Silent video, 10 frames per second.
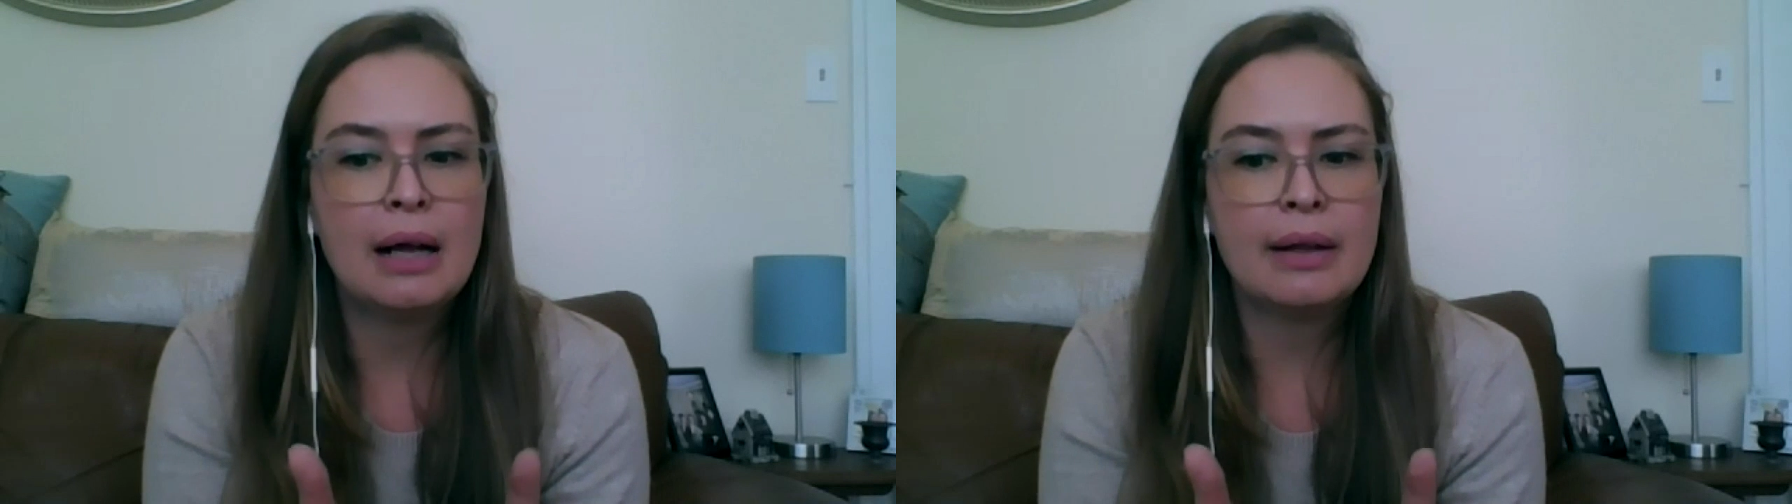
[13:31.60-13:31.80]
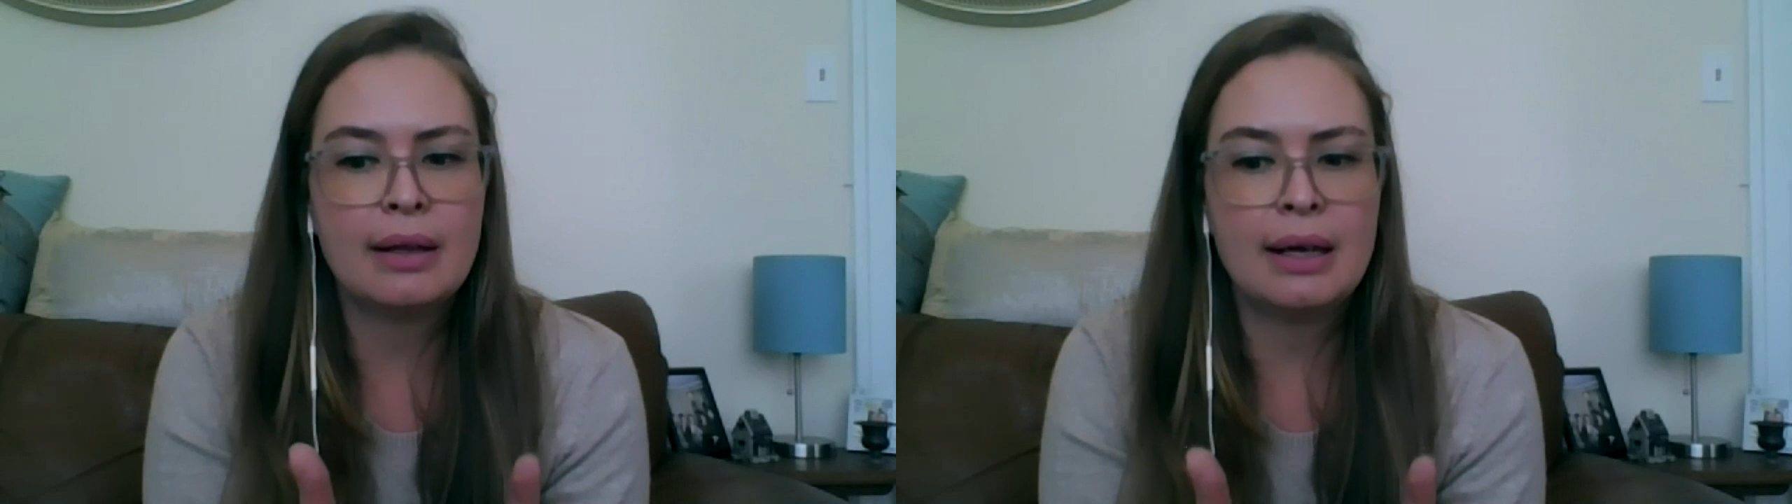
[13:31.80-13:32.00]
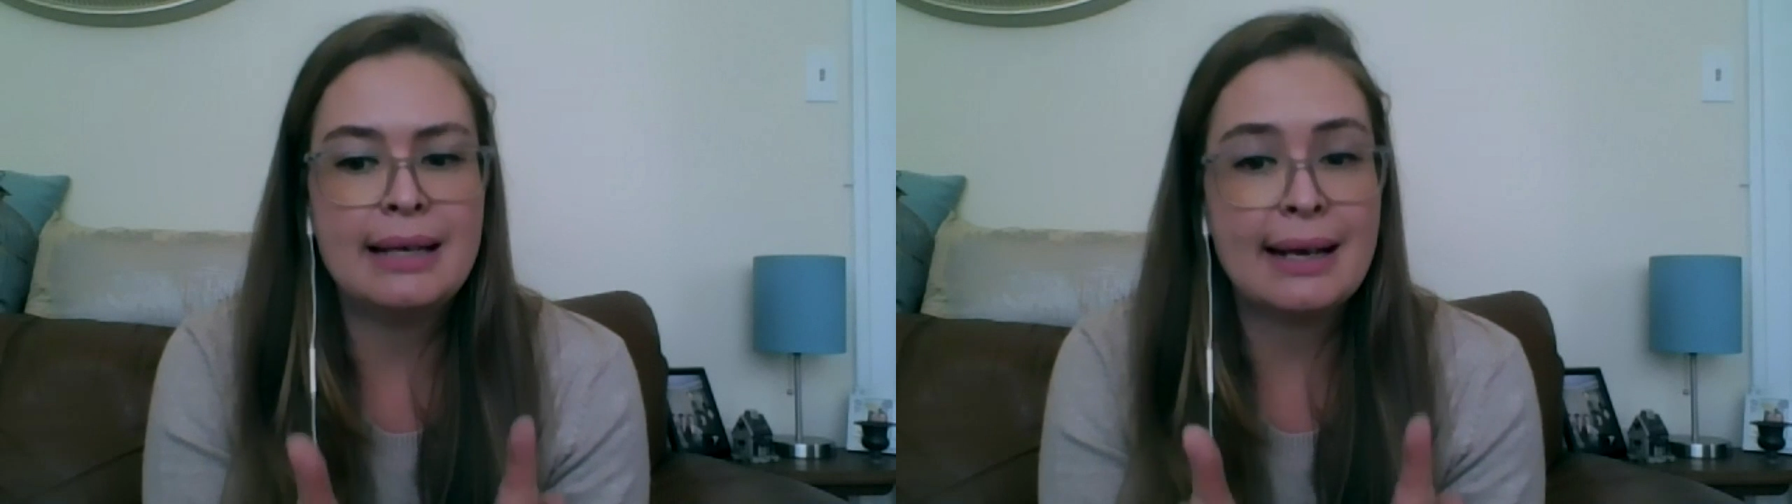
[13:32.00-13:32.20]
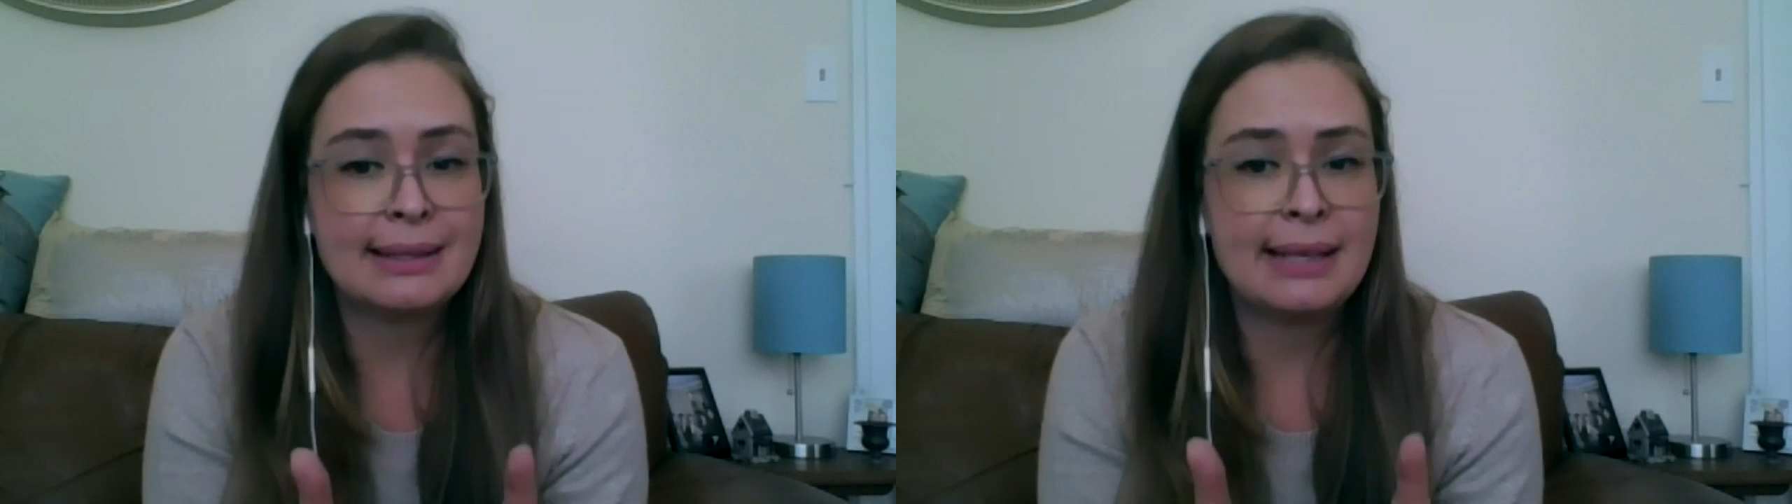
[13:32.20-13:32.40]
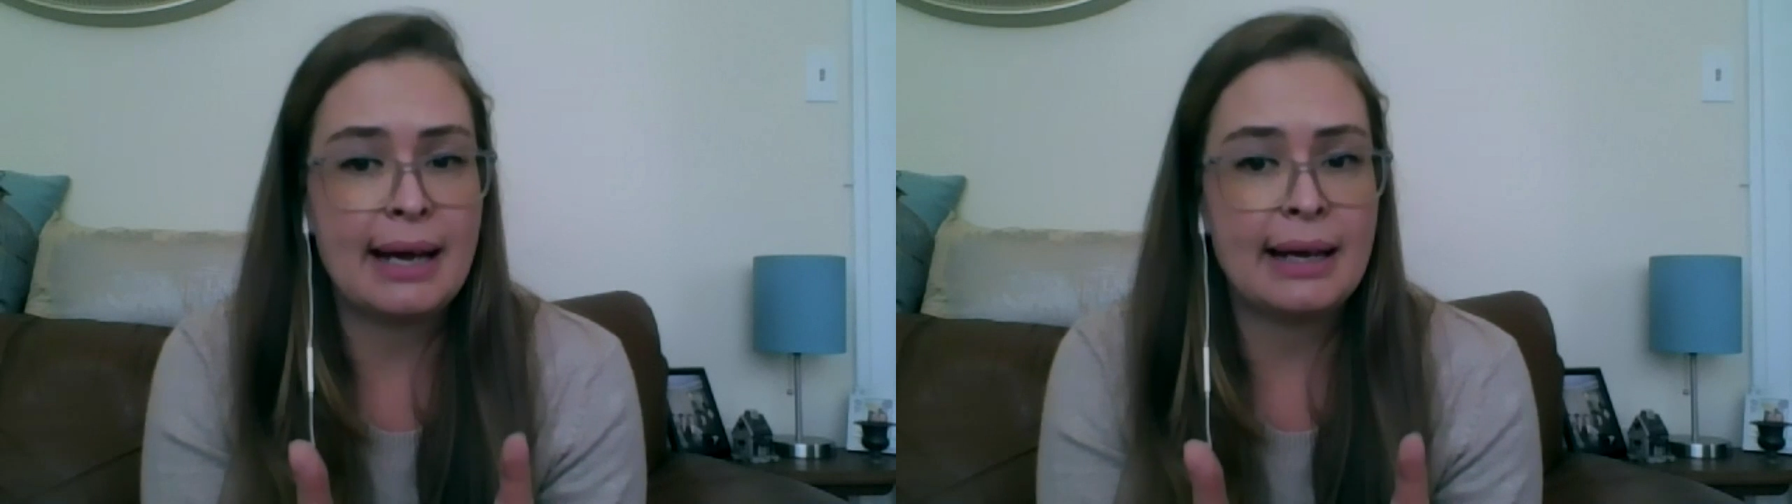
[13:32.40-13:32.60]
a
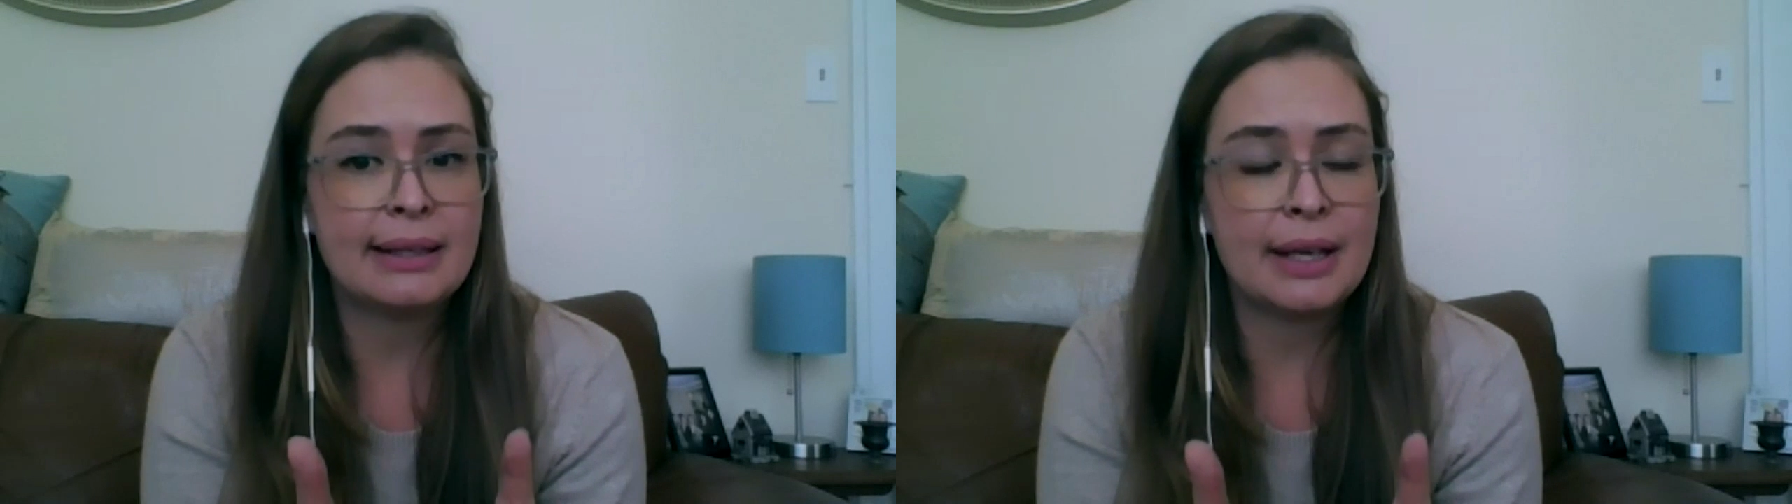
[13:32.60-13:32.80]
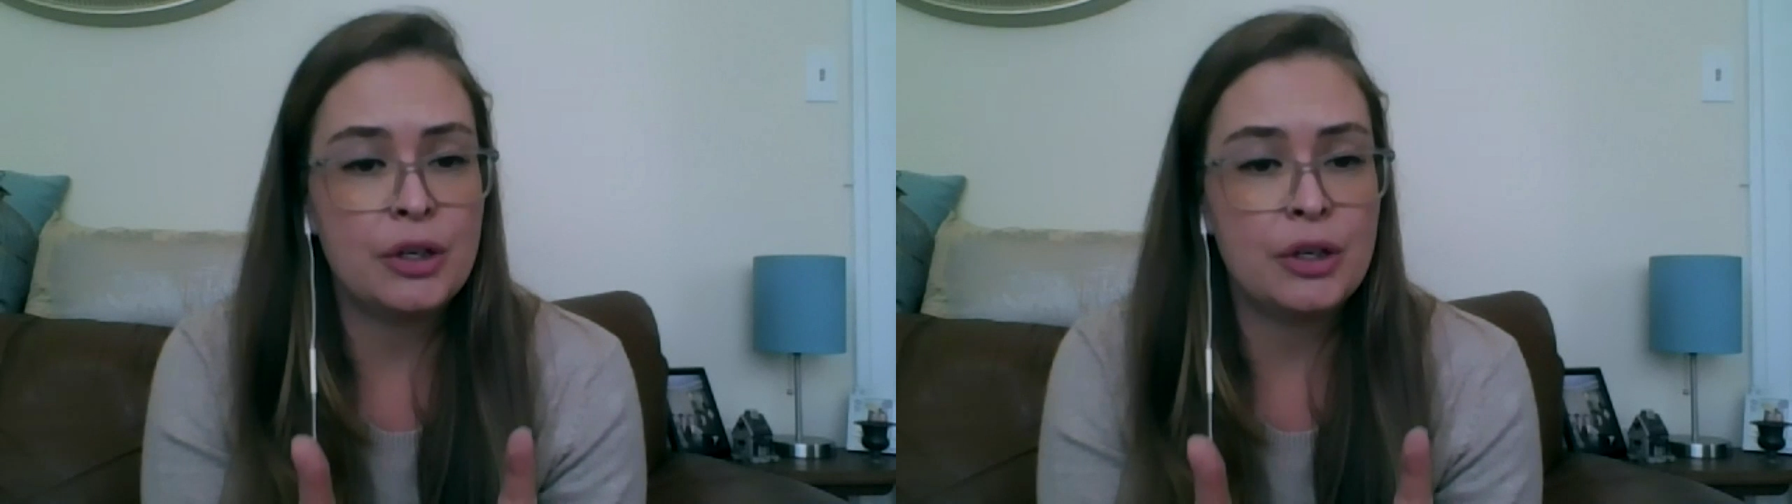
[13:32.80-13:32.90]
nest egg that